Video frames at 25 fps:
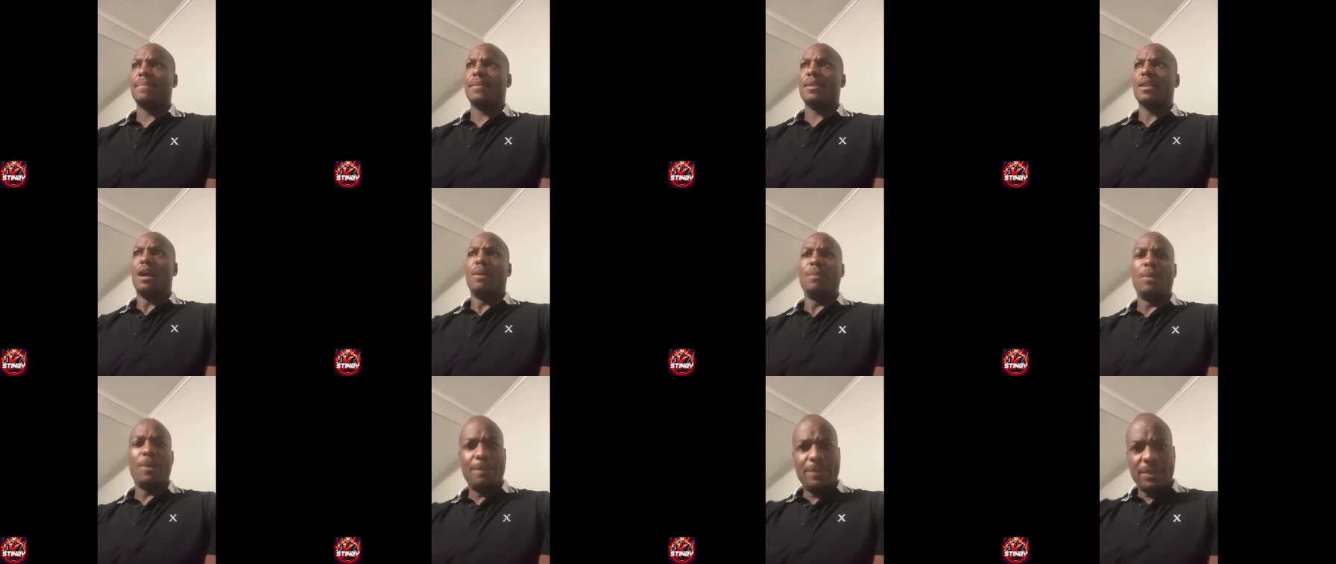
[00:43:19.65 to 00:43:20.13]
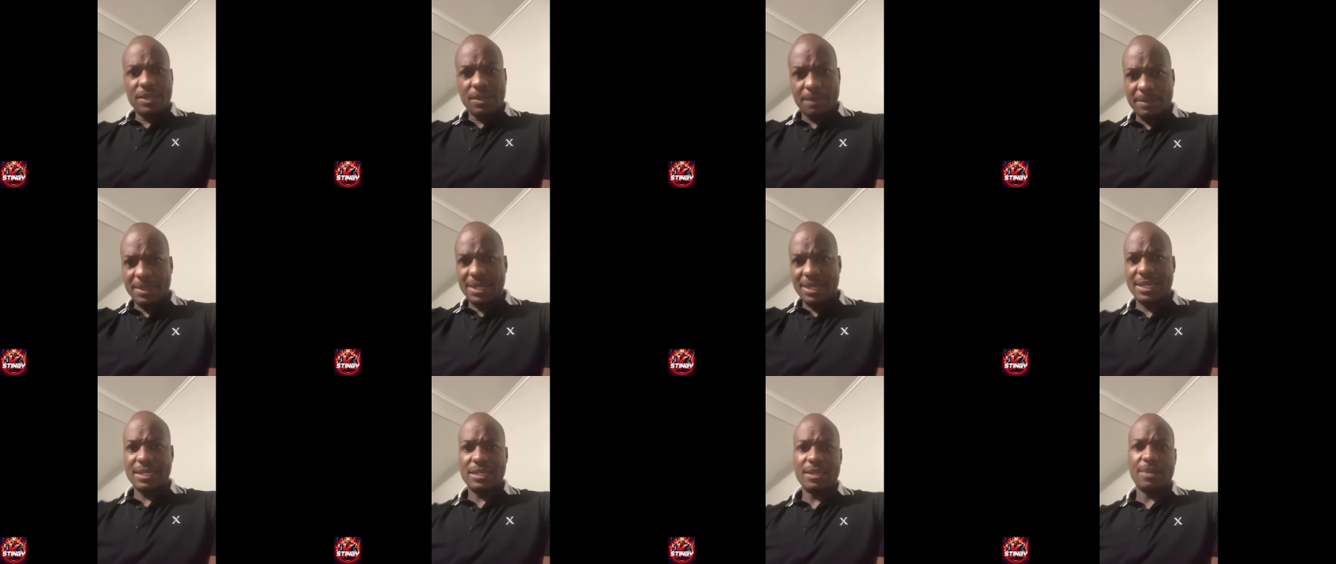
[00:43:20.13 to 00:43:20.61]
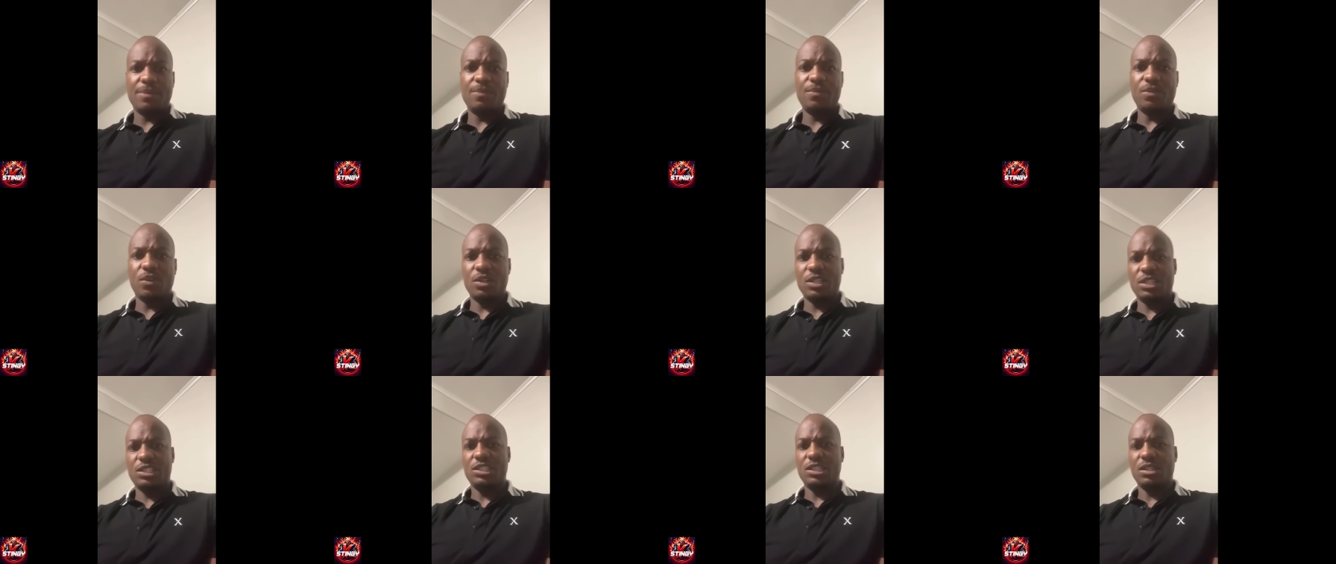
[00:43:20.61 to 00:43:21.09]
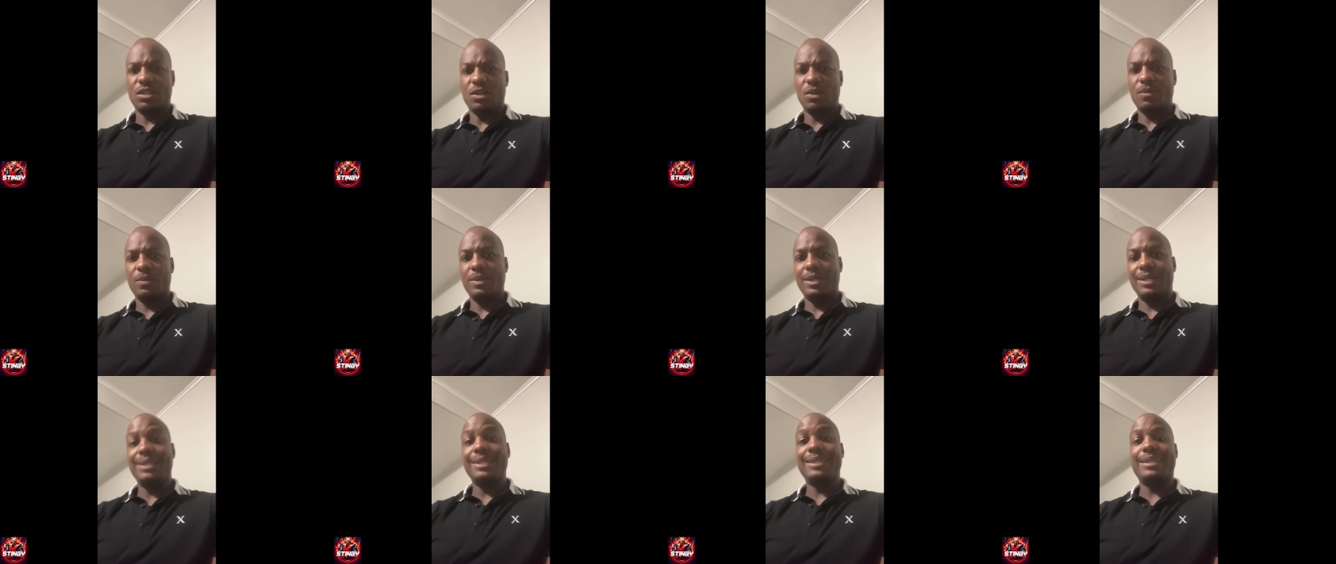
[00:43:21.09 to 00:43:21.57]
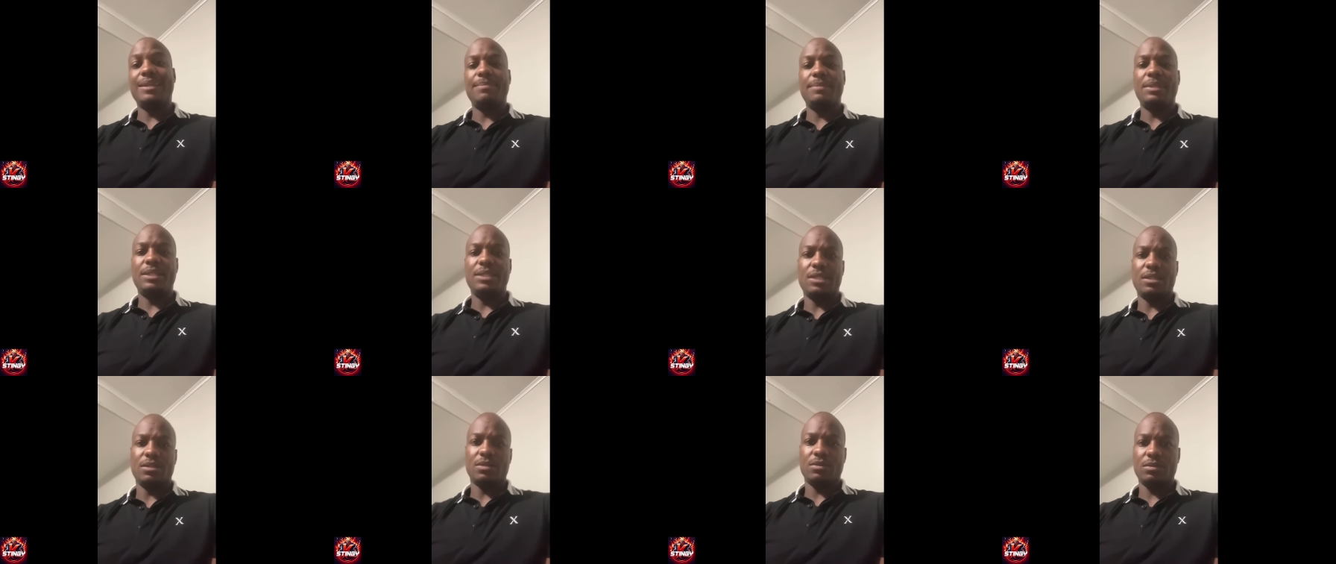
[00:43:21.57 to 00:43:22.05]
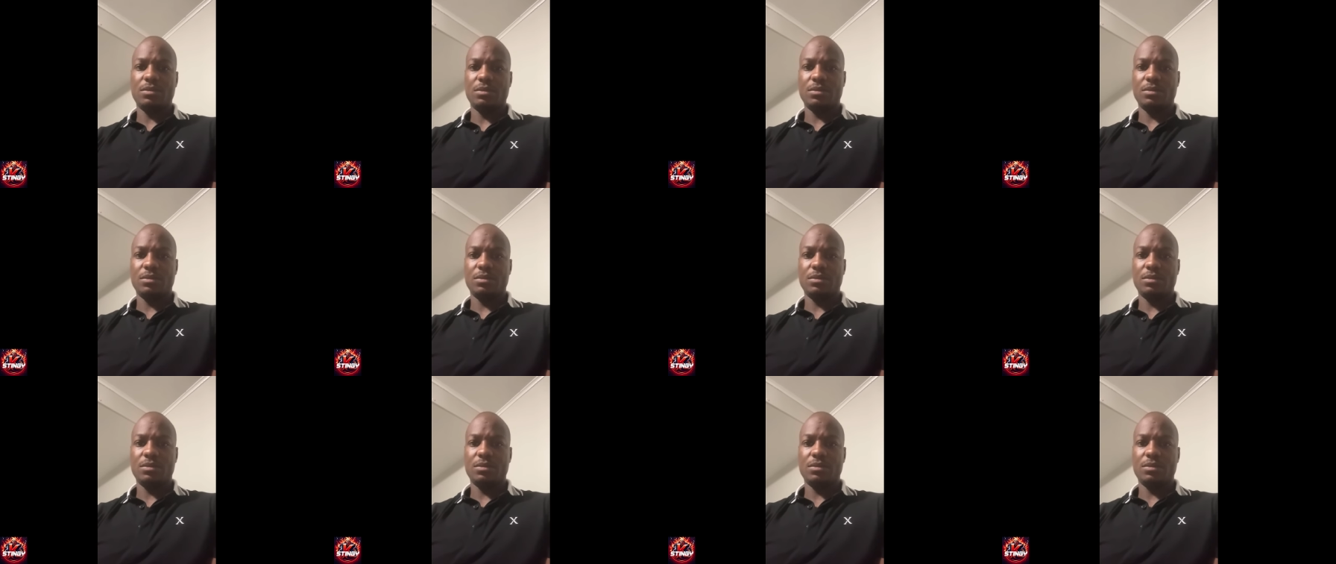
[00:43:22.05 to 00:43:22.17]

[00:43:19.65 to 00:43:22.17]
I'm gonna be a millionaire before this year over. Look at me now.